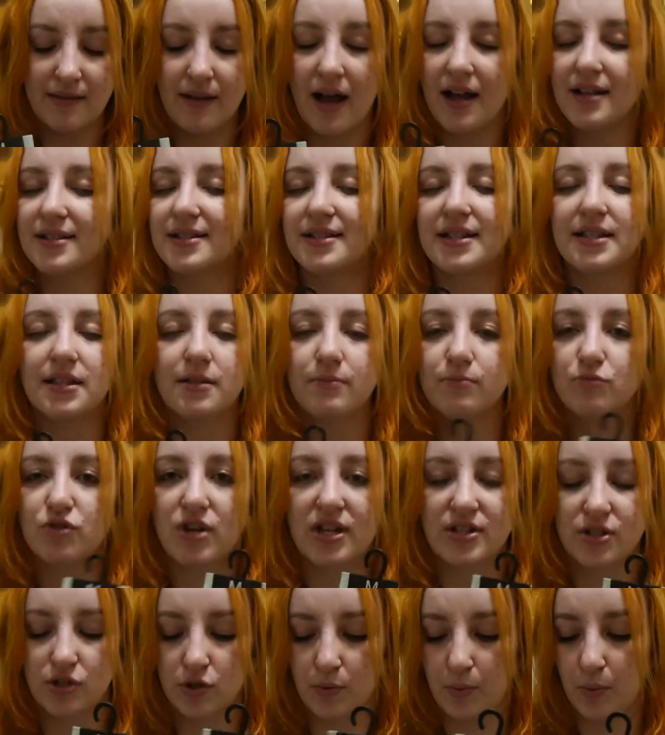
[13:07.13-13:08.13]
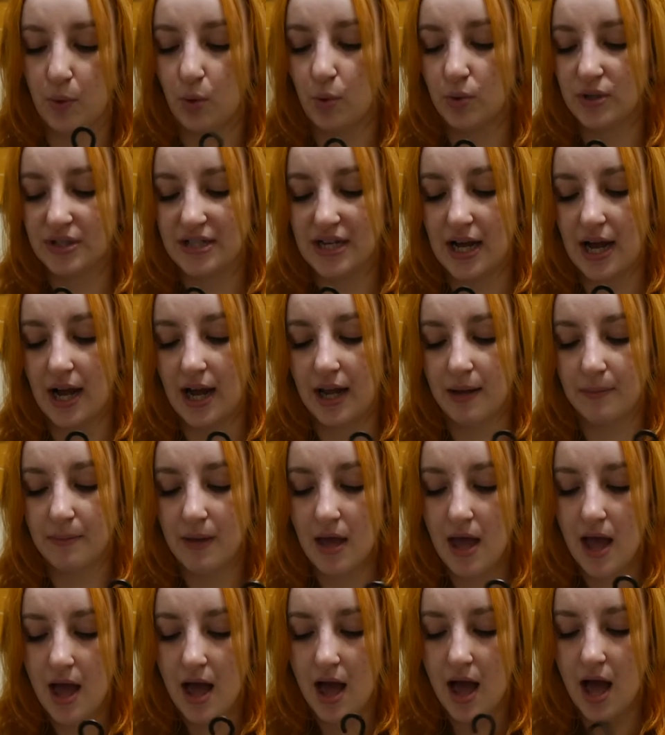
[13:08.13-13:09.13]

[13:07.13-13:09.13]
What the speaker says: I see them dressed up all the time.